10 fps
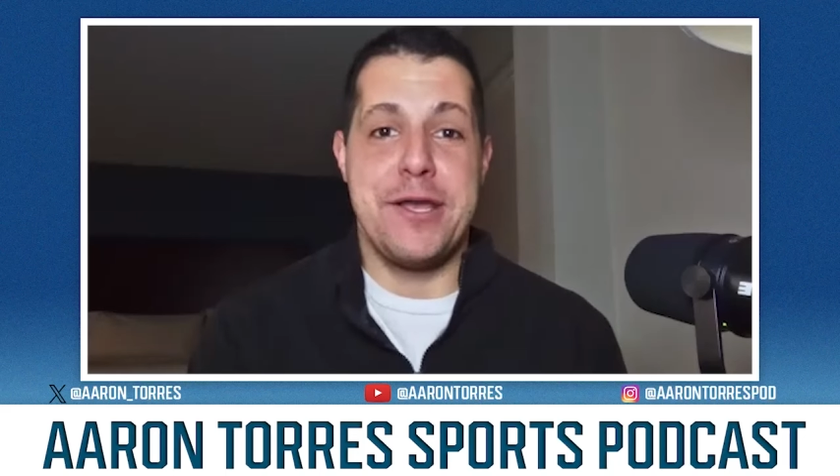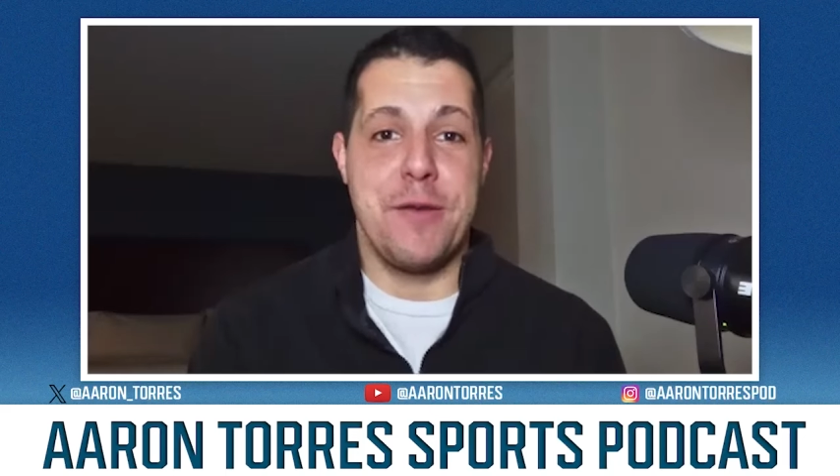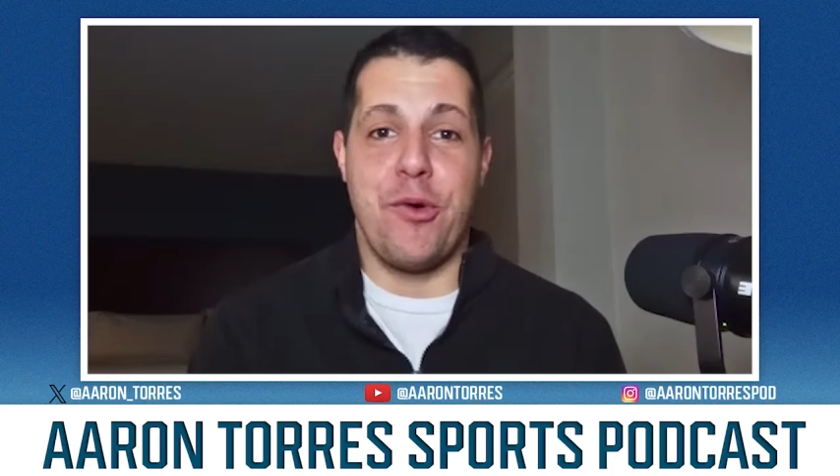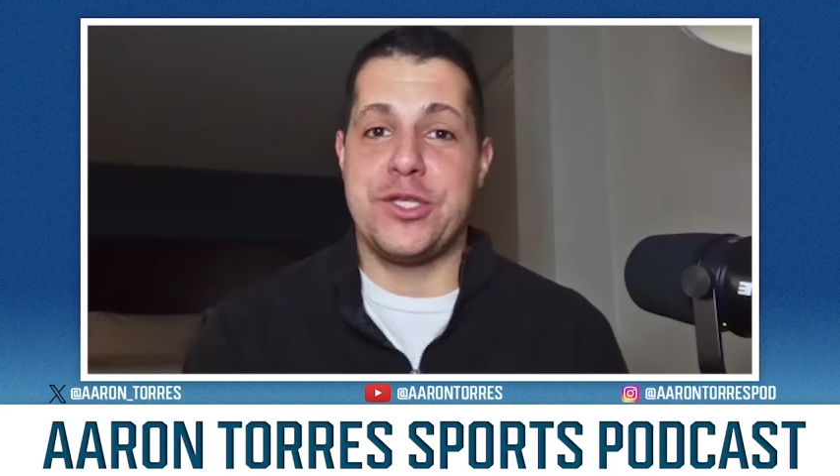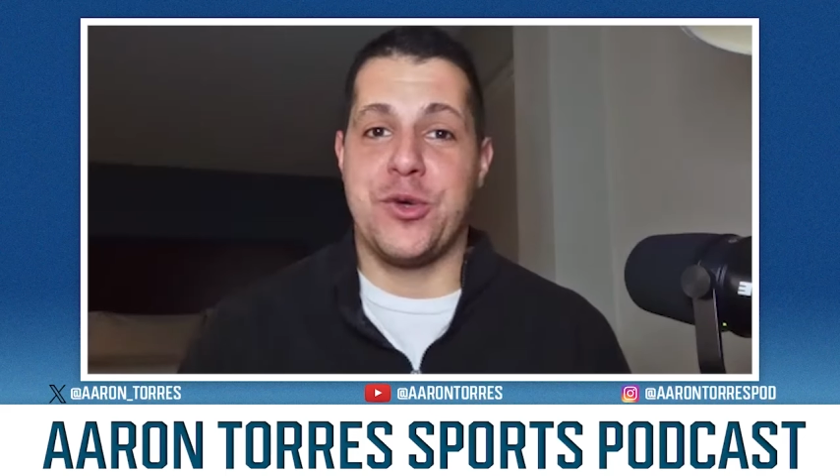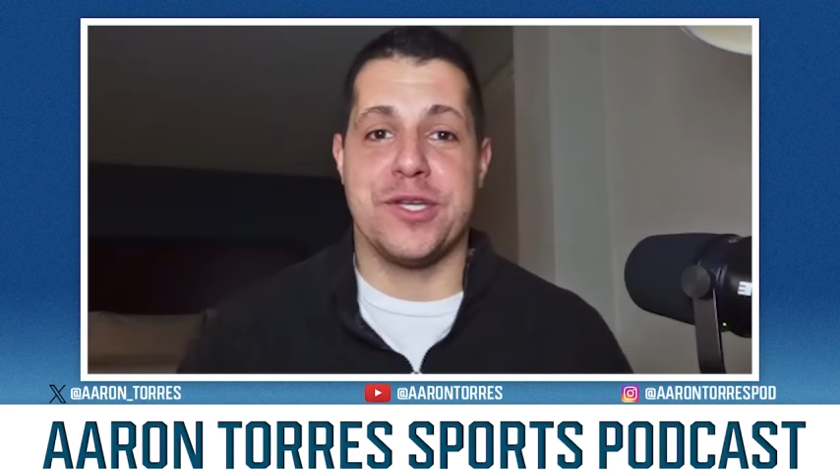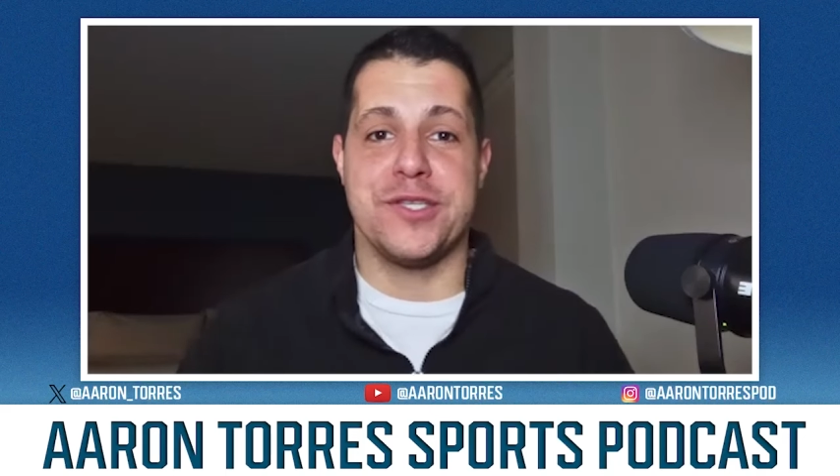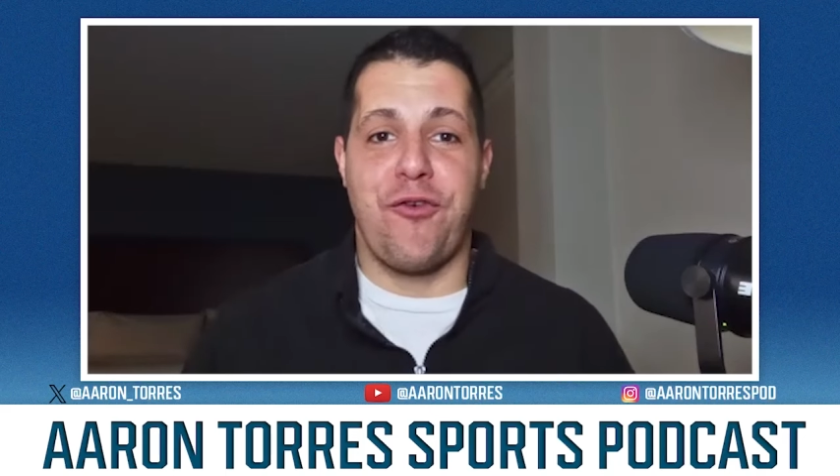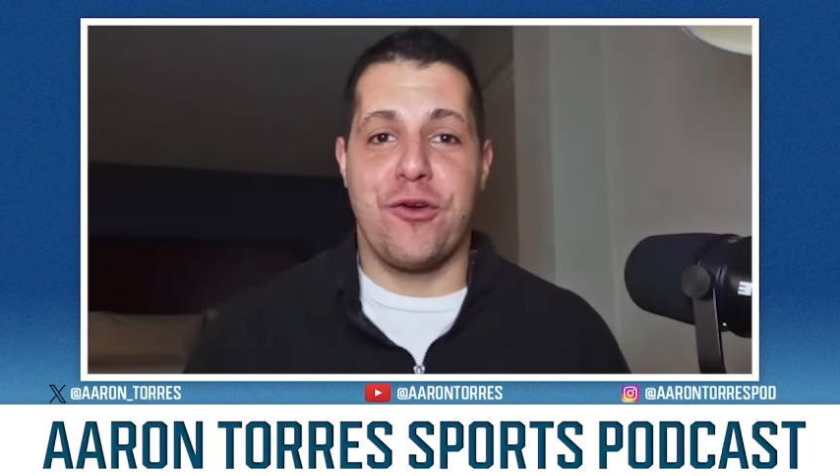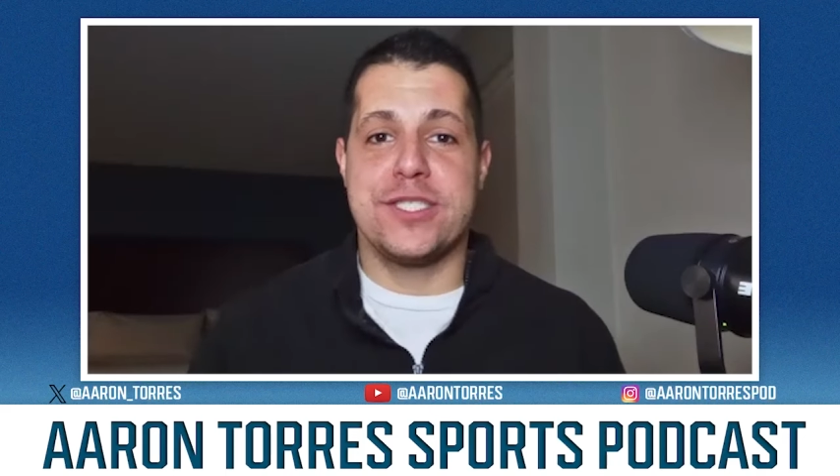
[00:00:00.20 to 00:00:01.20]
about your boy
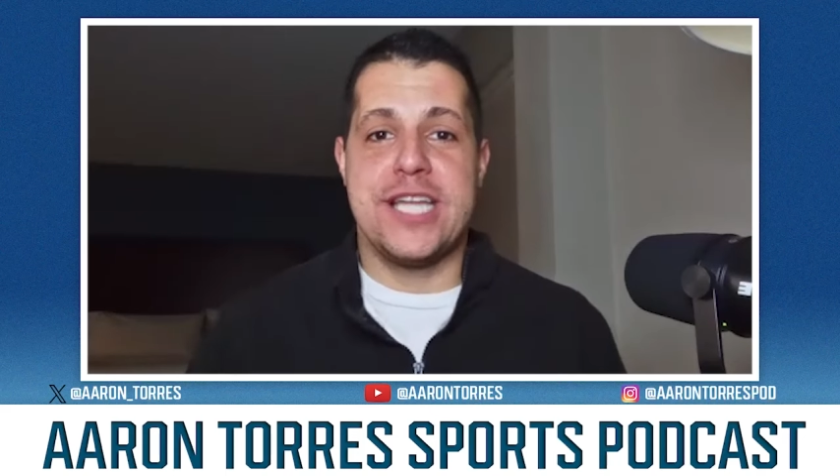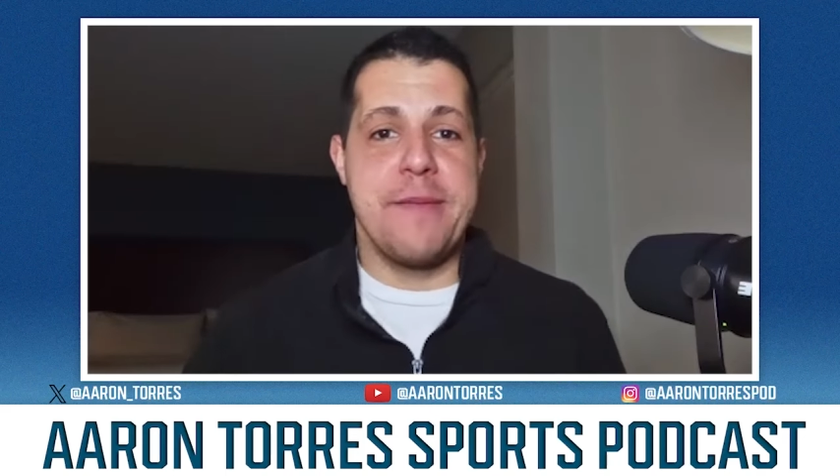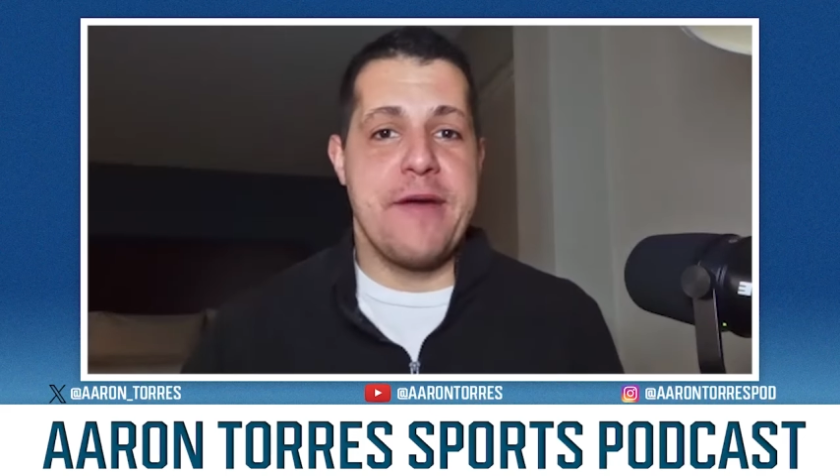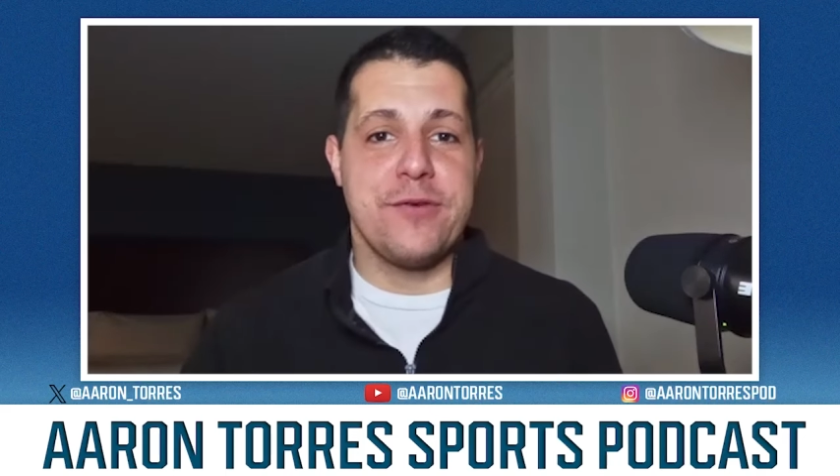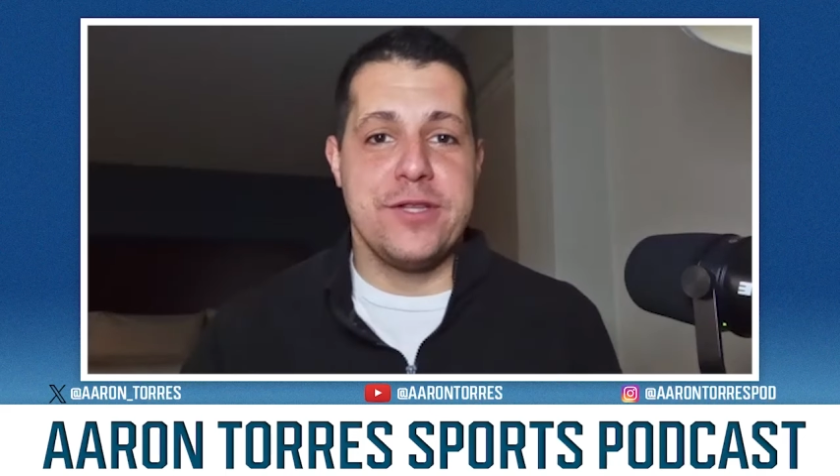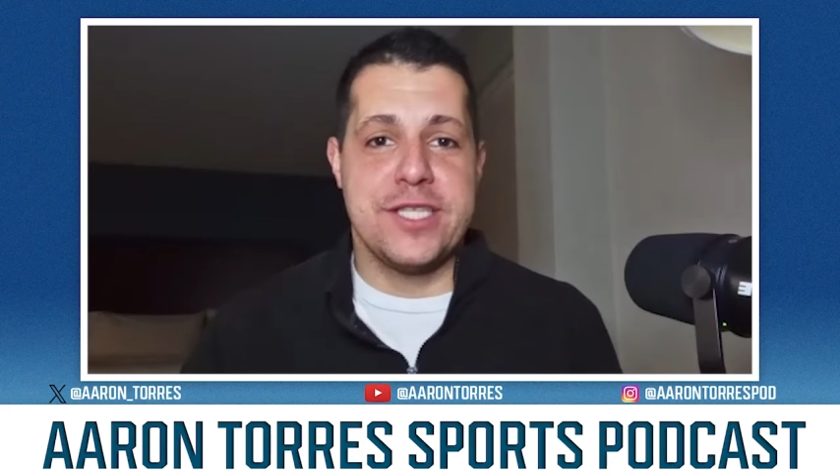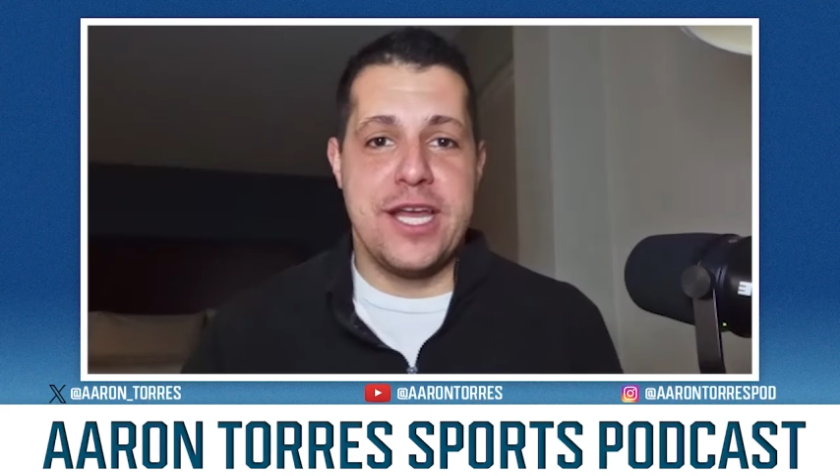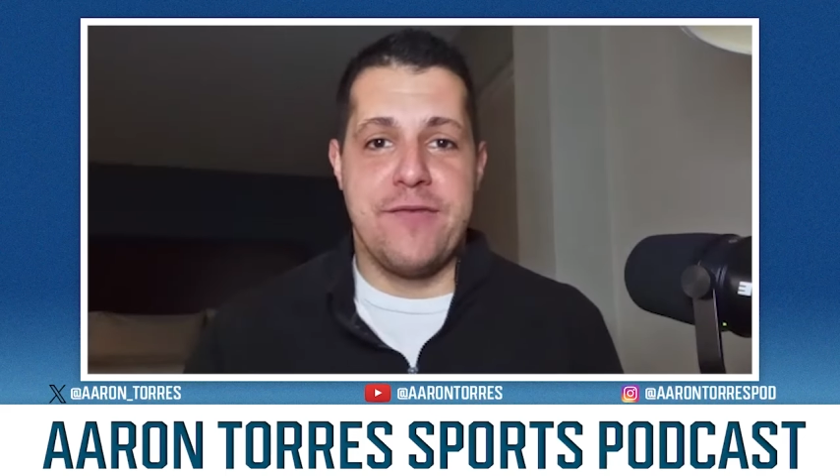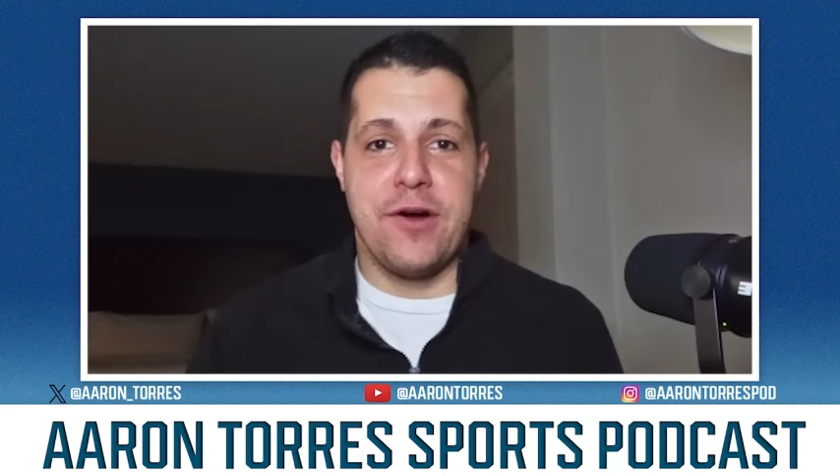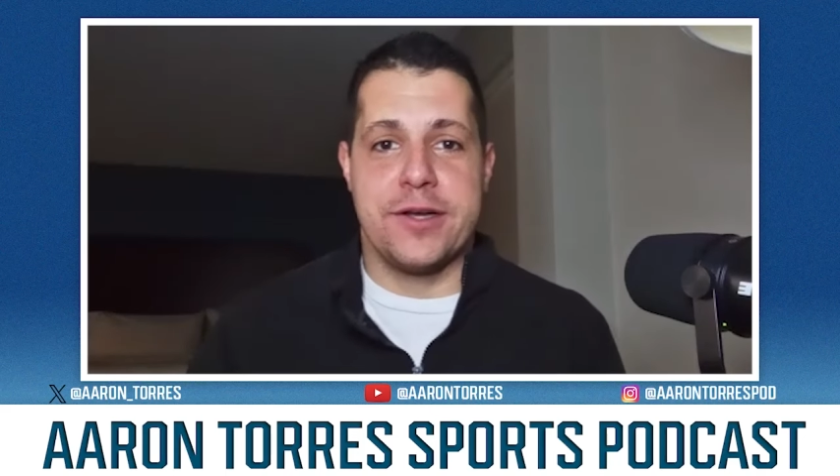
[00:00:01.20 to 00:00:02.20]
Torres? First time ever in the
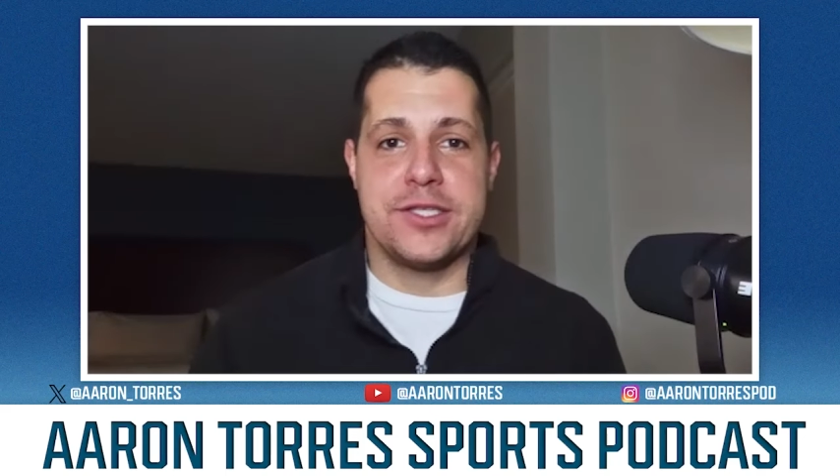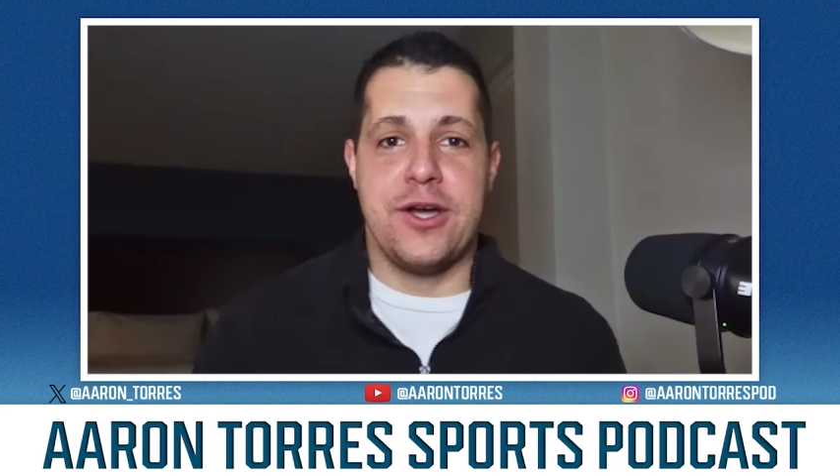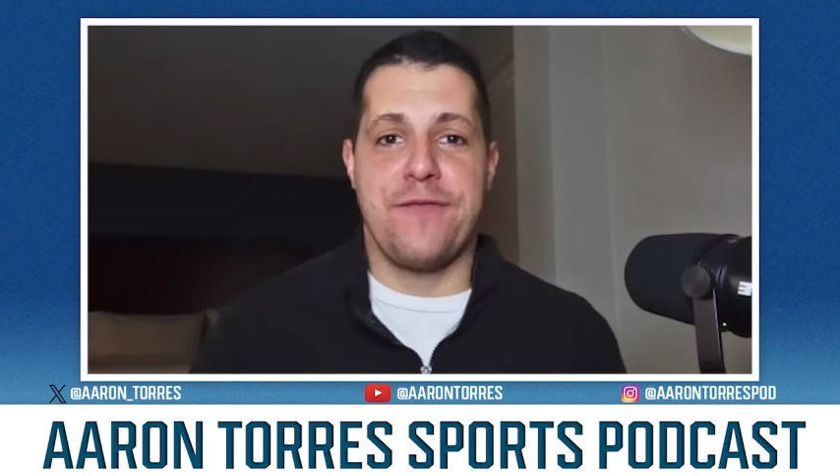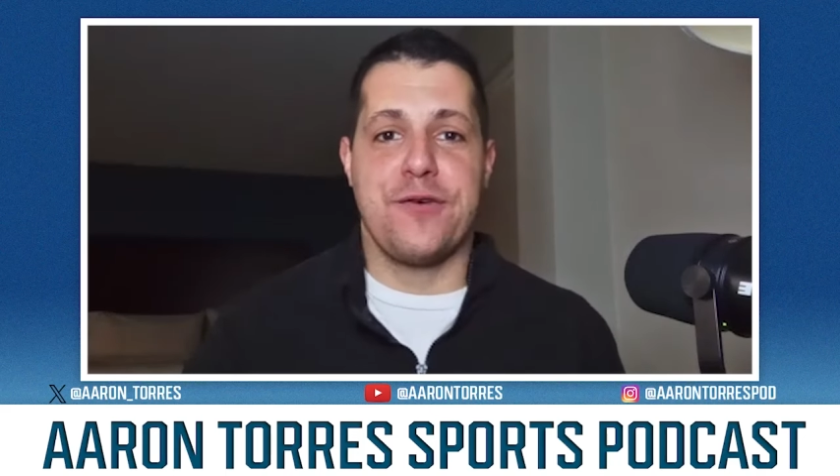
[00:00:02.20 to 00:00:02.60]
state of Arkansas,